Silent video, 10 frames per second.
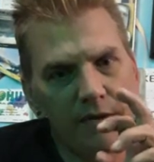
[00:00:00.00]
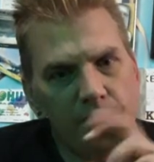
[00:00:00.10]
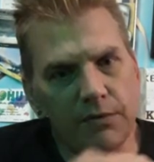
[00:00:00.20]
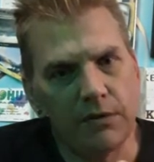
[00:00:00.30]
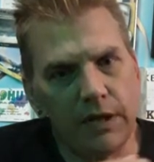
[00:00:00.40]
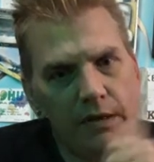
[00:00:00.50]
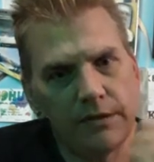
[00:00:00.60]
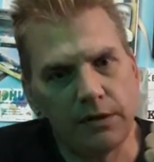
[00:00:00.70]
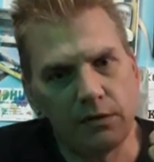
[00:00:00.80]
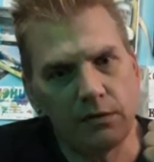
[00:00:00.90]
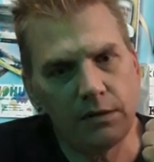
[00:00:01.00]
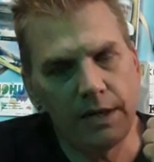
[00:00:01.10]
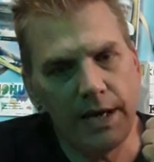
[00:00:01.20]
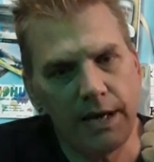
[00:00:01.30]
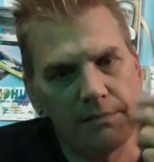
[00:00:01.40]
to pull out the old
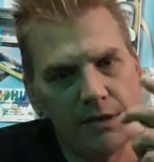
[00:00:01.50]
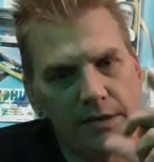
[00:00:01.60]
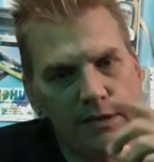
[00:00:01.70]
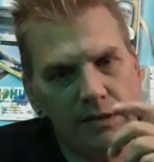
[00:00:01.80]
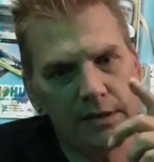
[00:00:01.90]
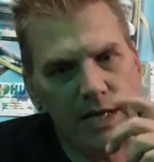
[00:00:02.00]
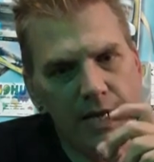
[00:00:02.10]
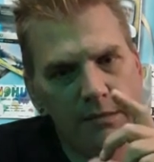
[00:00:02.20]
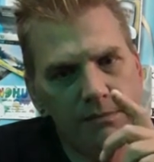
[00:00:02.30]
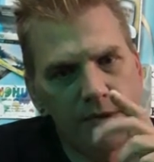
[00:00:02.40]
cap that's on the top.